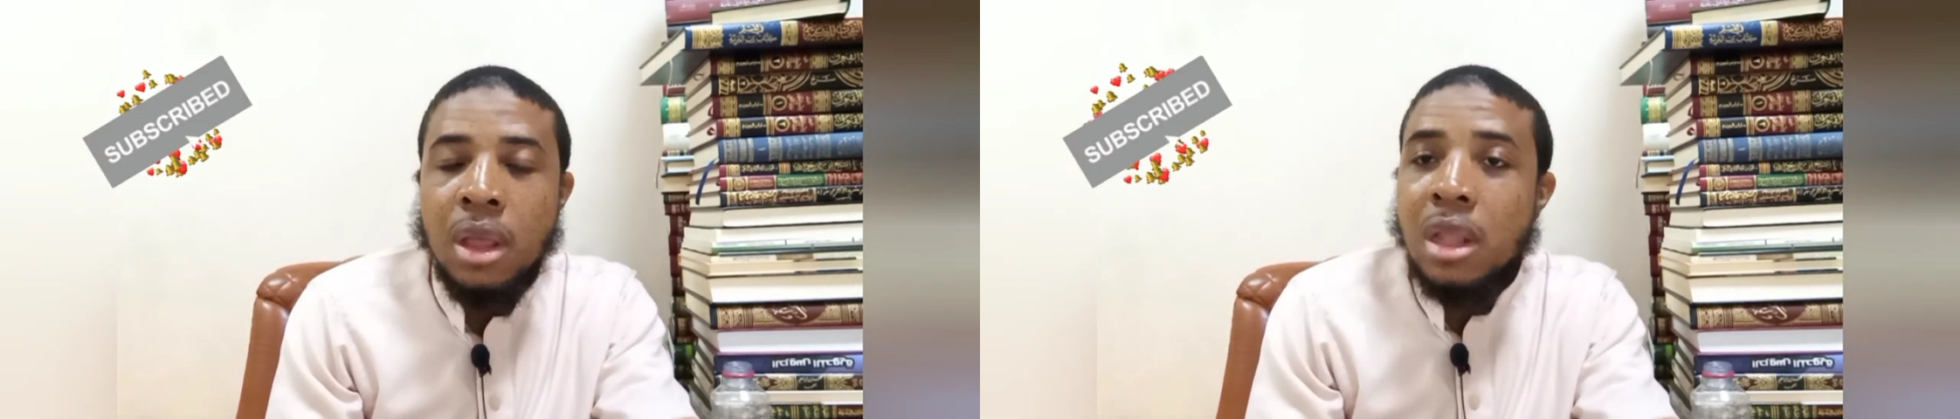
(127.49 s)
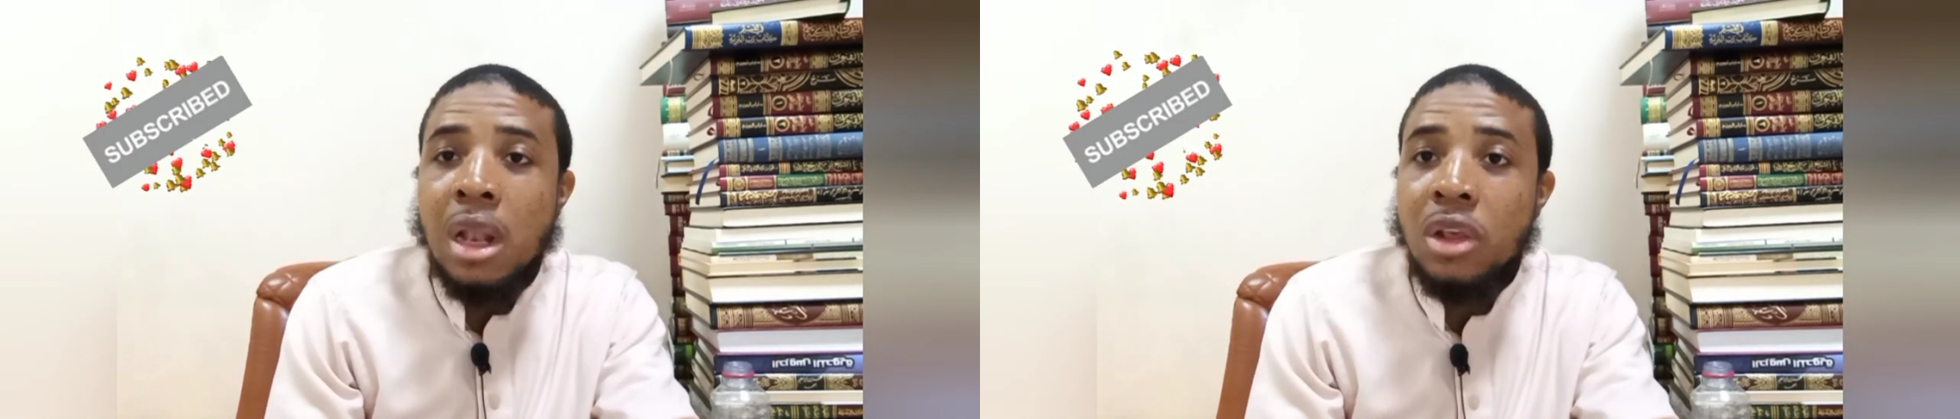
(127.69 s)

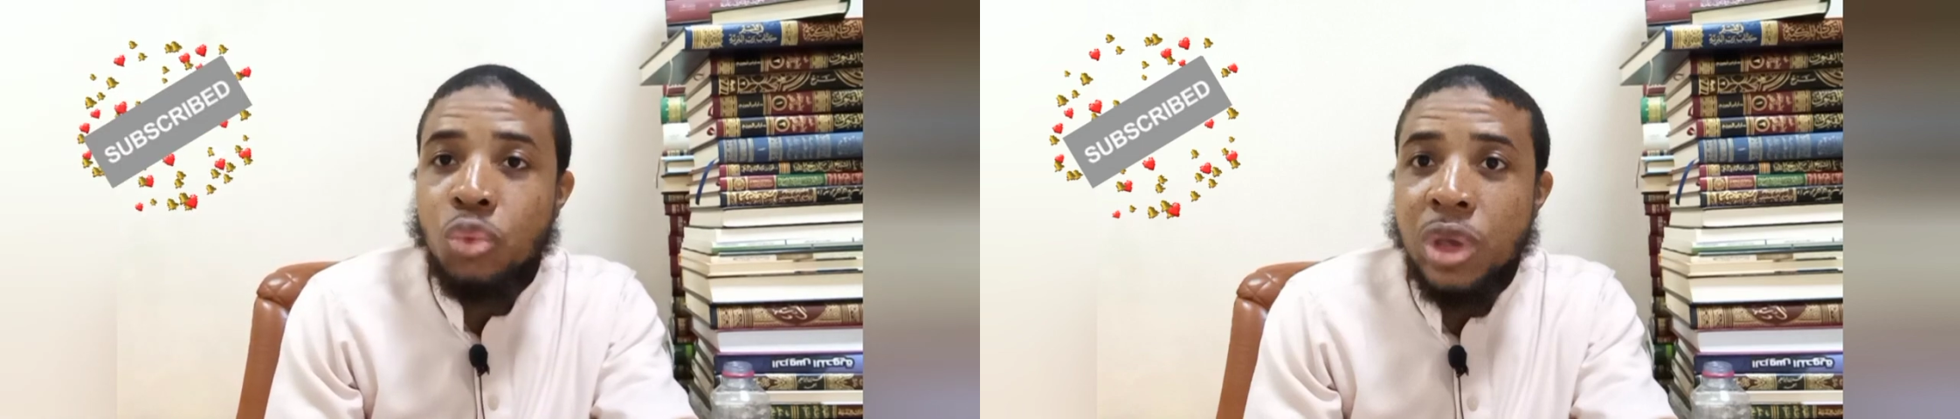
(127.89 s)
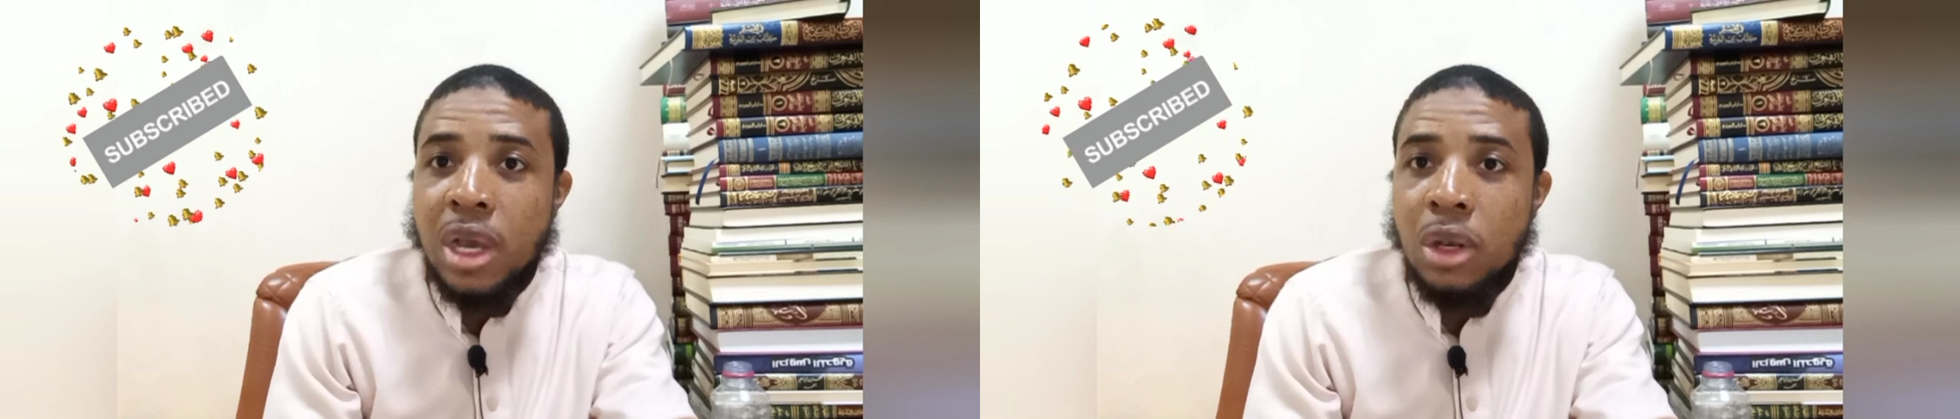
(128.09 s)
The
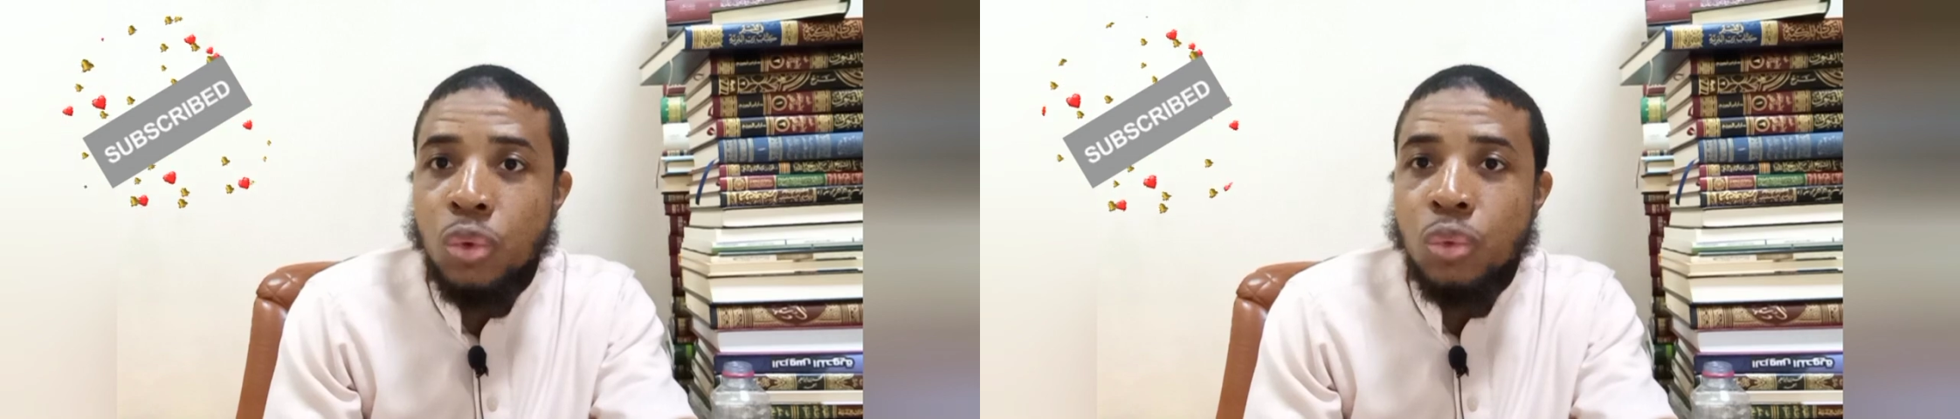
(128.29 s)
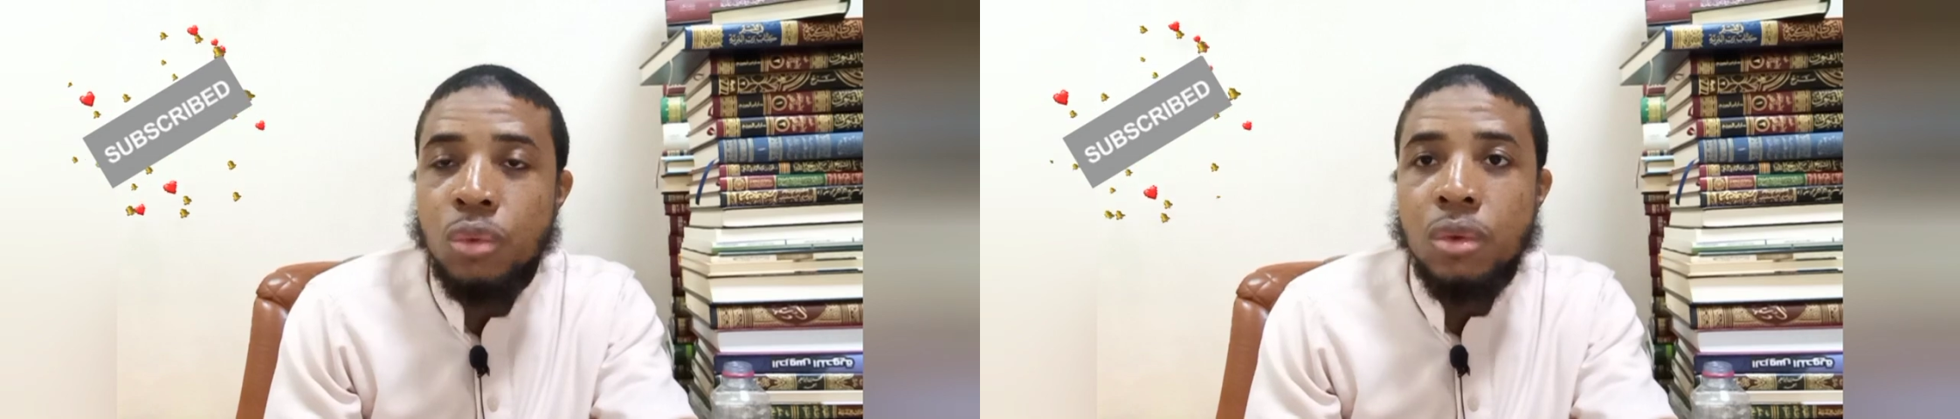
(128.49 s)
least we can
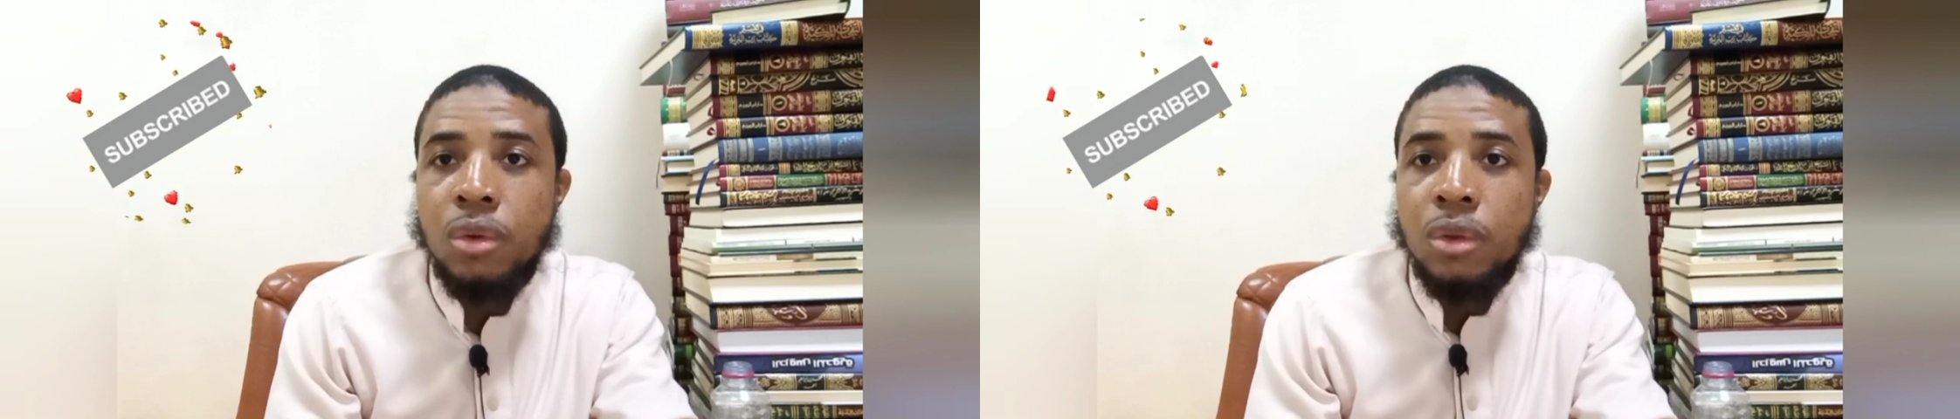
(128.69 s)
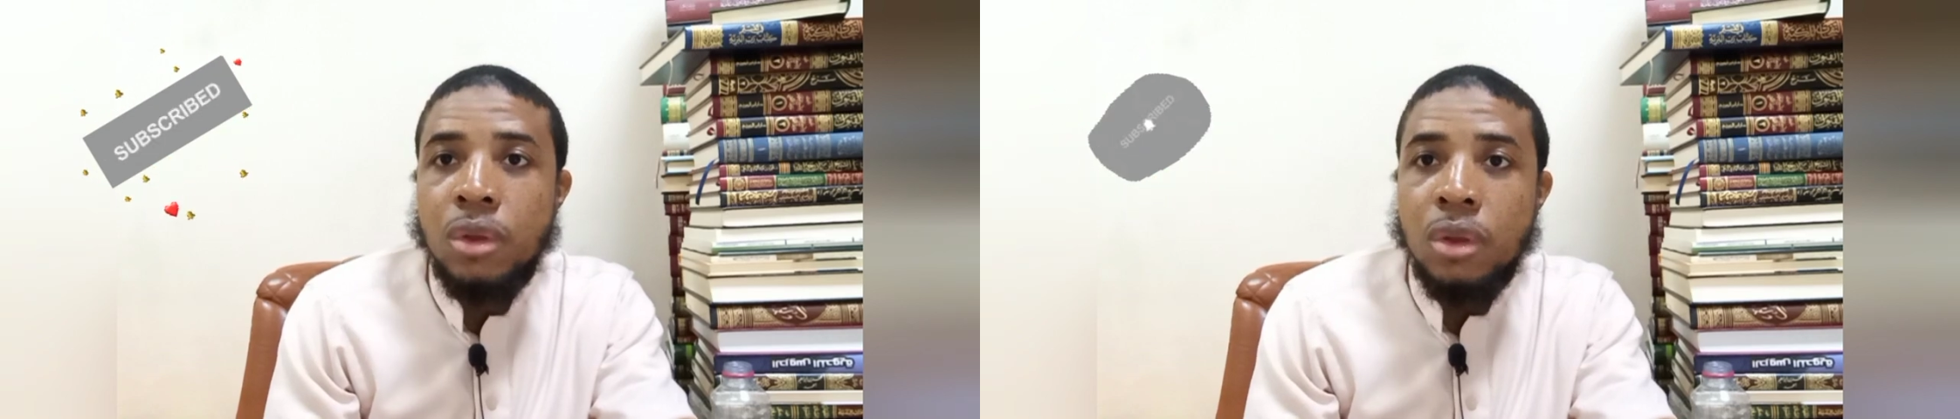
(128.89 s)
do
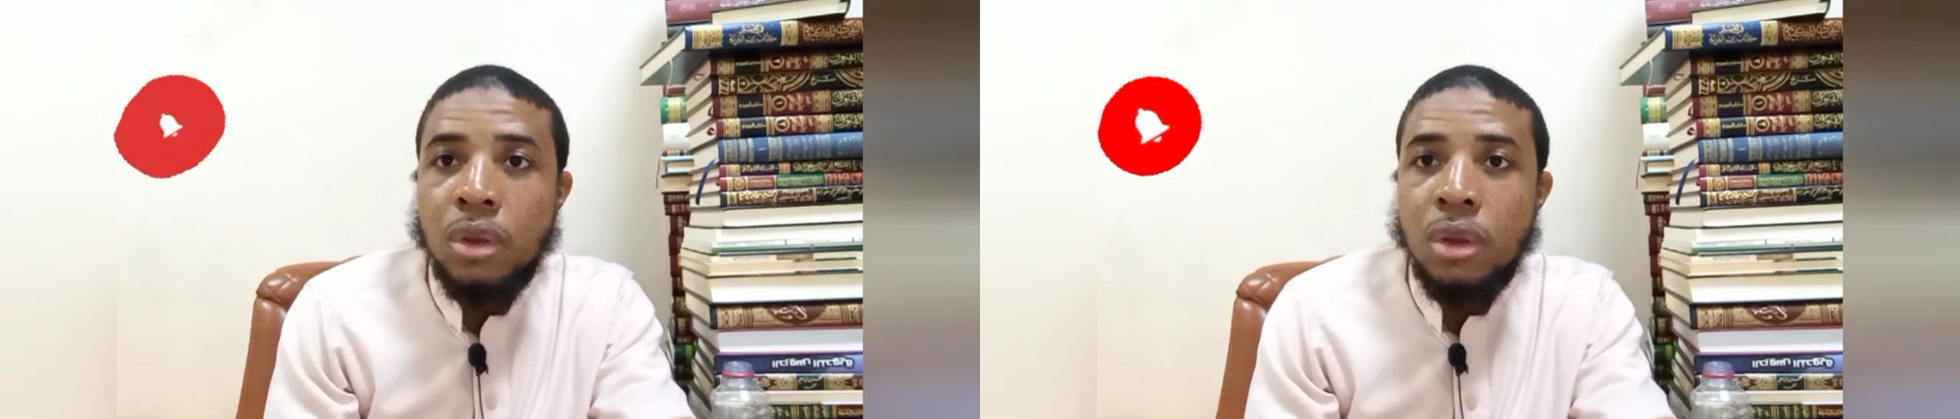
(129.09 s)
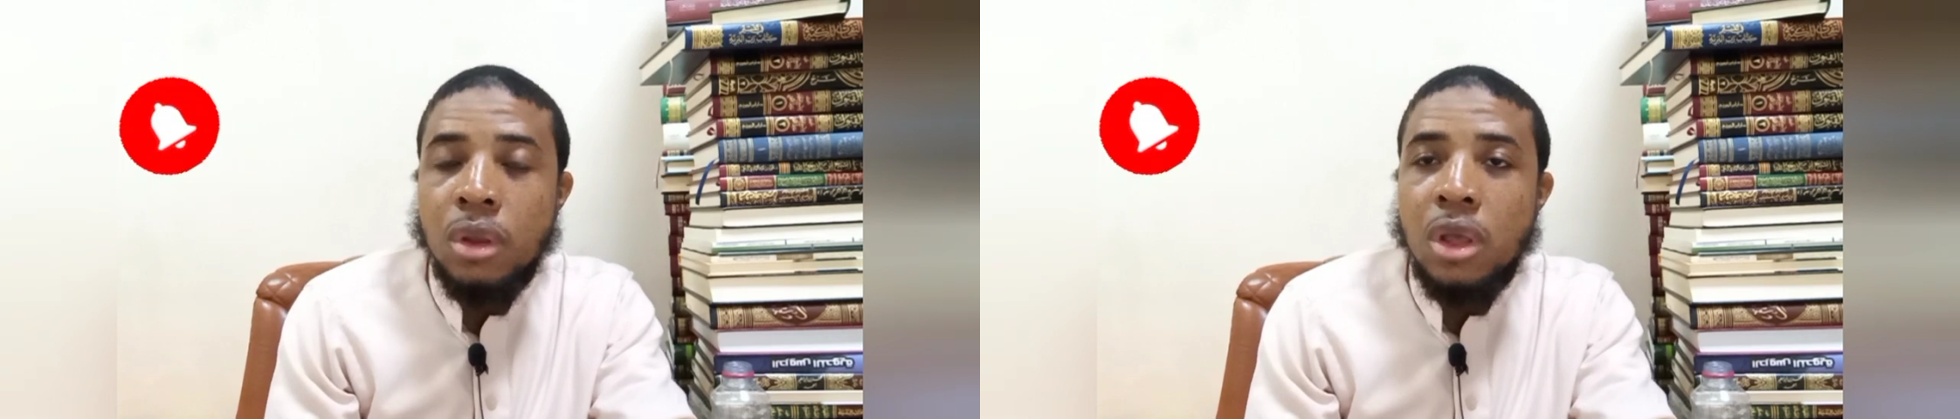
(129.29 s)

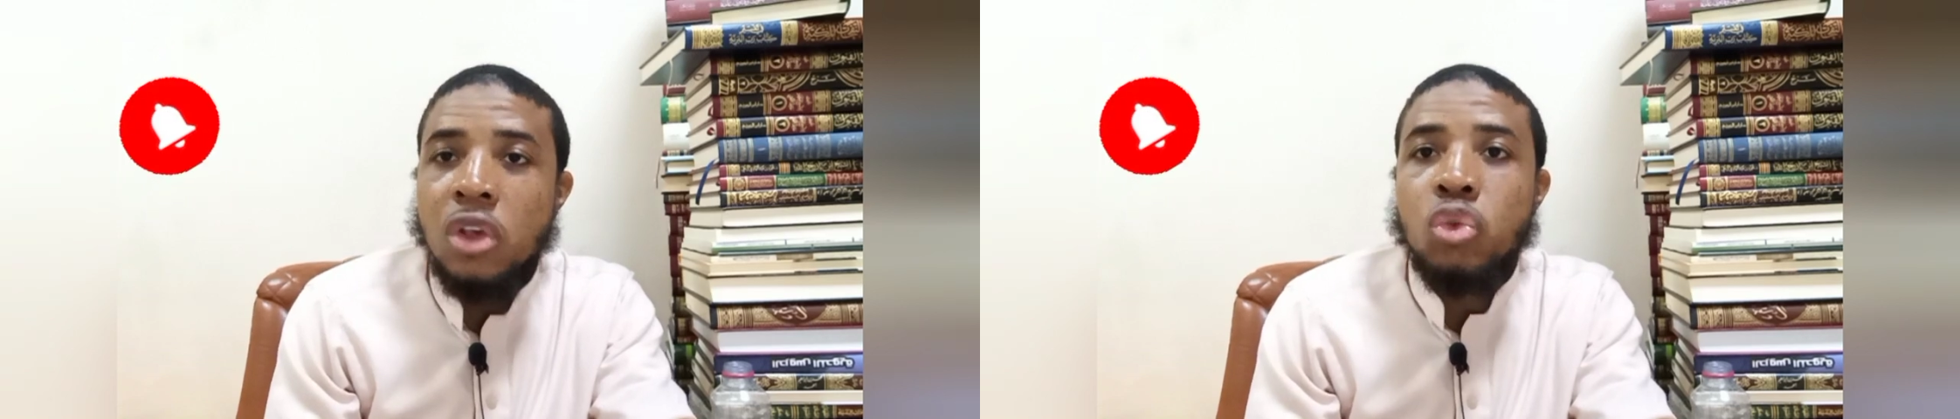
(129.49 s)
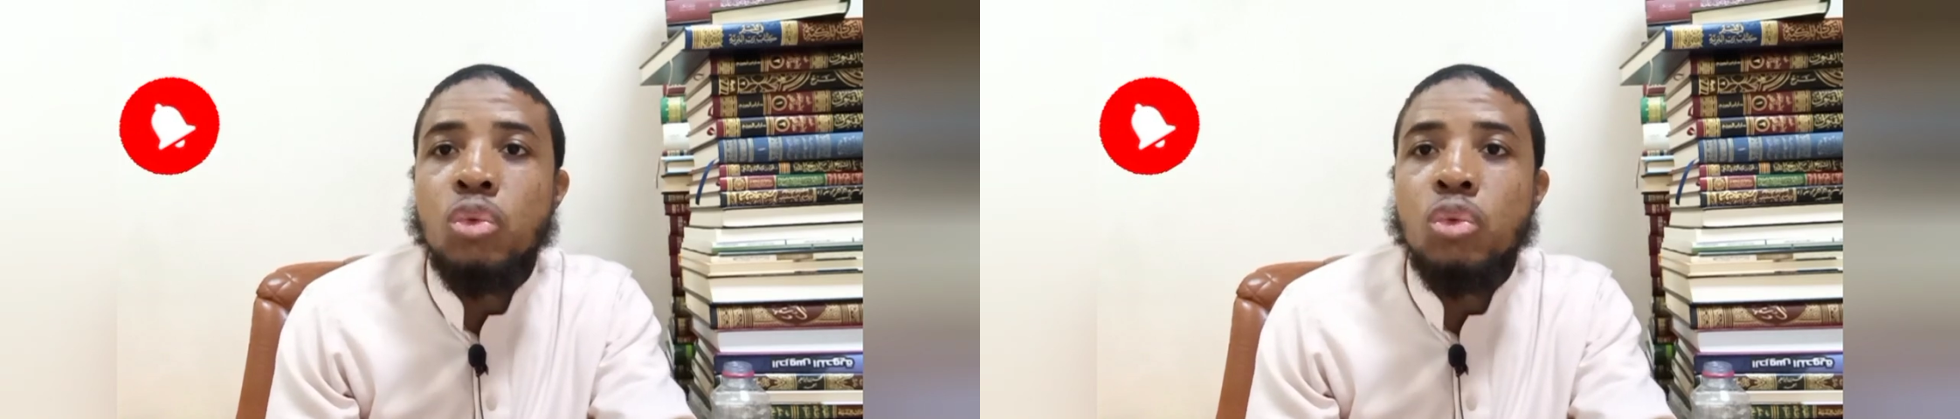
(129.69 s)
is